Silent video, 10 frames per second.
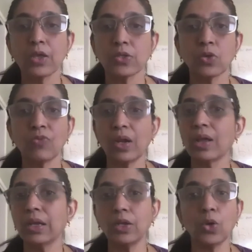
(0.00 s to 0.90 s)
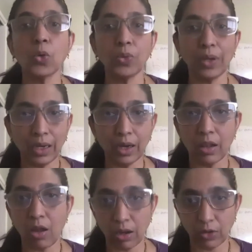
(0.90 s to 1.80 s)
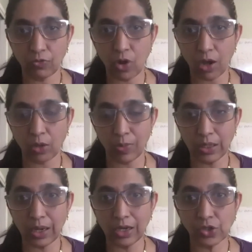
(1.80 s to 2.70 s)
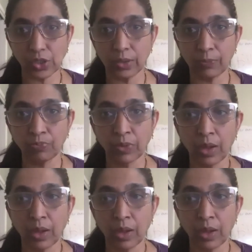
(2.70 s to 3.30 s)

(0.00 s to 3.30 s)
So we really don't need a lot of documentation.